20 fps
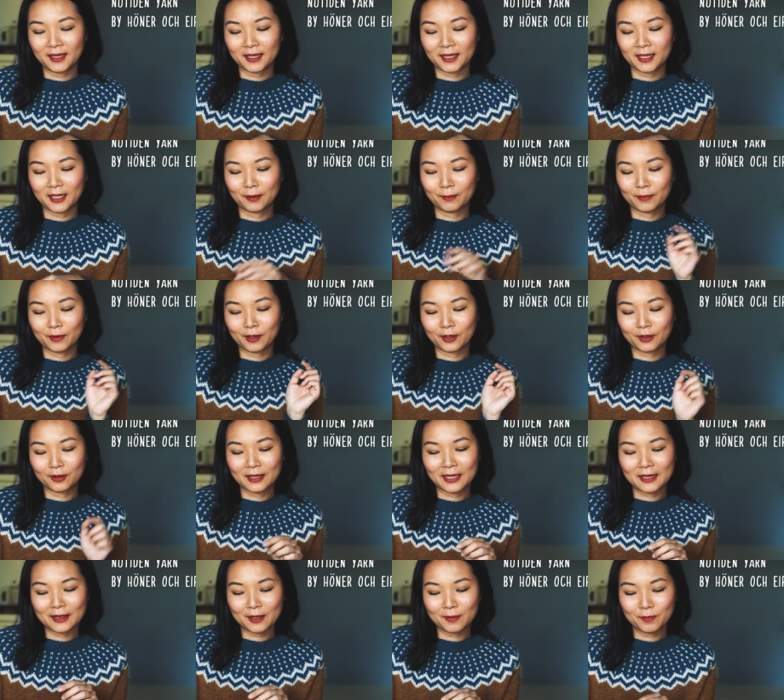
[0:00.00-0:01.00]
Um, I'll
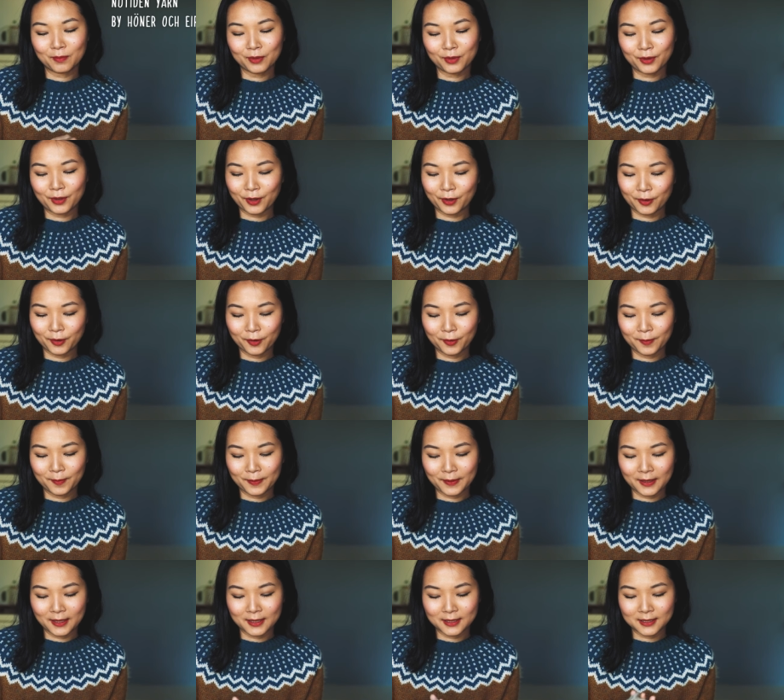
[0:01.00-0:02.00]
link them below,
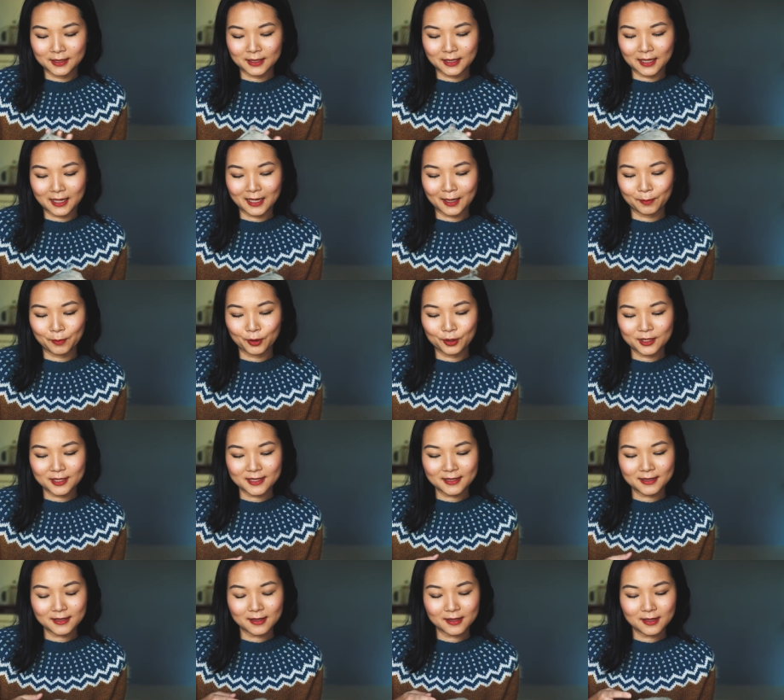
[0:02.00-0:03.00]
but I
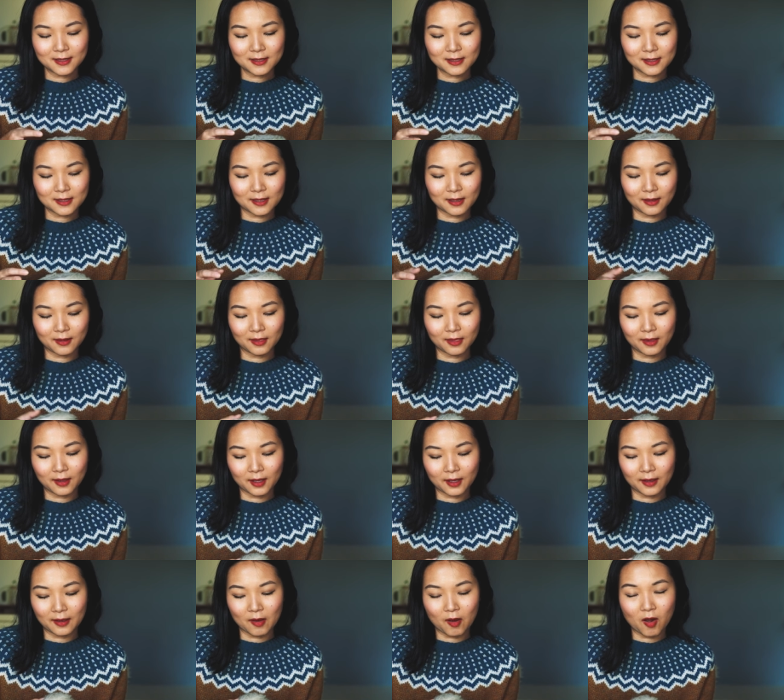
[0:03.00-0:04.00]
purchased this in
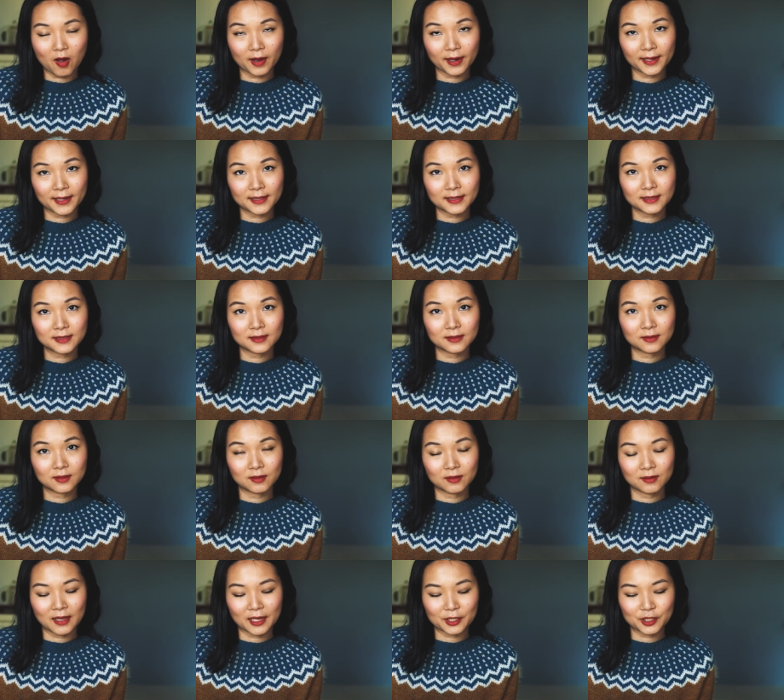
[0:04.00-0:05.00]
the August
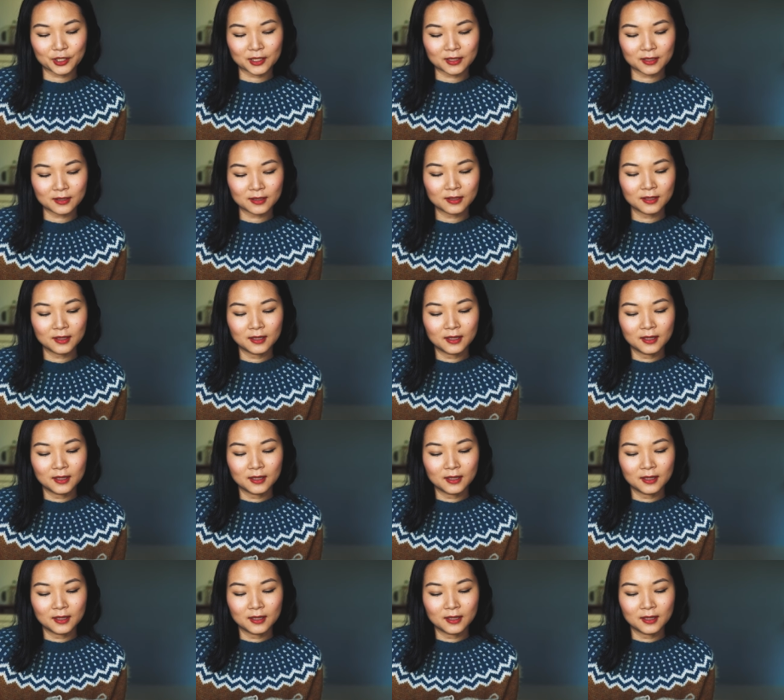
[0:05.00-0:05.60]
collection,